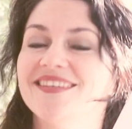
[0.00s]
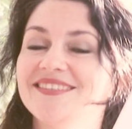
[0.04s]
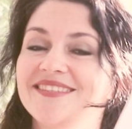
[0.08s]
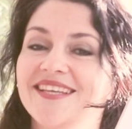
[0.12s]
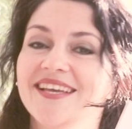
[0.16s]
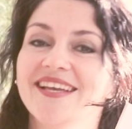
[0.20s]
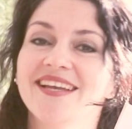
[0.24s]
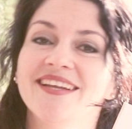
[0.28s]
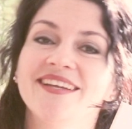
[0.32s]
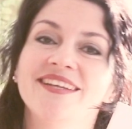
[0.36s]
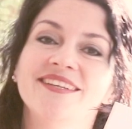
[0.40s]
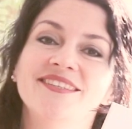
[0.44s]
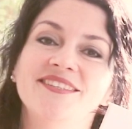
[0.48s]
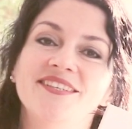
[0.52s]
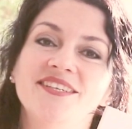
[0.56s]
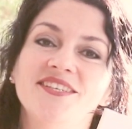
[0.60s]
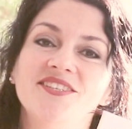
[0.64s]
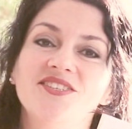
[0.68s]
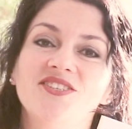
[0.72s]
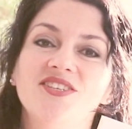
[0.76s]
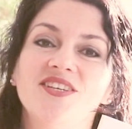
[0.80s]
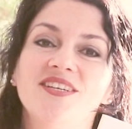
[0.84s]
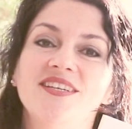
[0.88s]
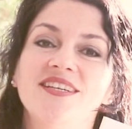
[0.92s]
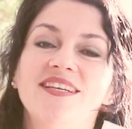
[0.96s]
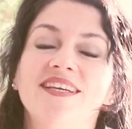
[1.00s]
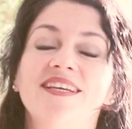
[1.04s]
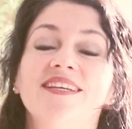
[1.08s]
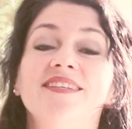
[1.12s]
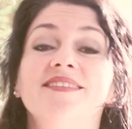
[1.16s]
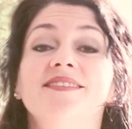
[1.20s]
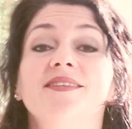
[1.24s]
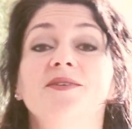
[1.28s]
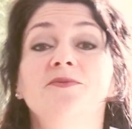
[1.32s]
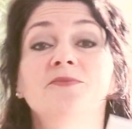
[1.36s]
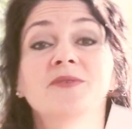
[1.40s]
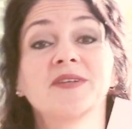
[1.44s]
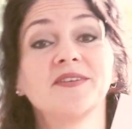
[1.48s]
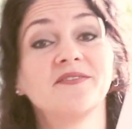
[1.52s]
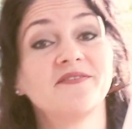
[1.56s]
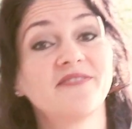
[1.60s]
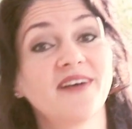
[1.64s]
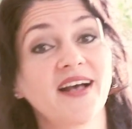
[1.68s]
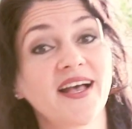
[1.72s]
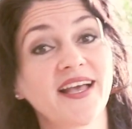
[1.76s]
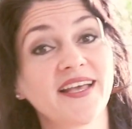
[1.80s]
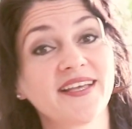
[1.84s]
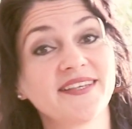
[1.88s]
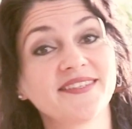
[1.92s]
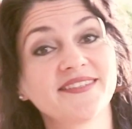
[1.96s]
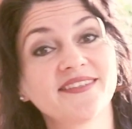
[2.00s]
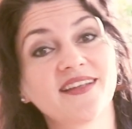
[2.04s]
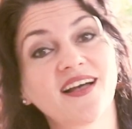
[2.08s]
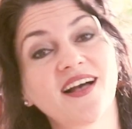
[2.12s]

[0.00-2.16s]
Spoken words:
second edition is a revised,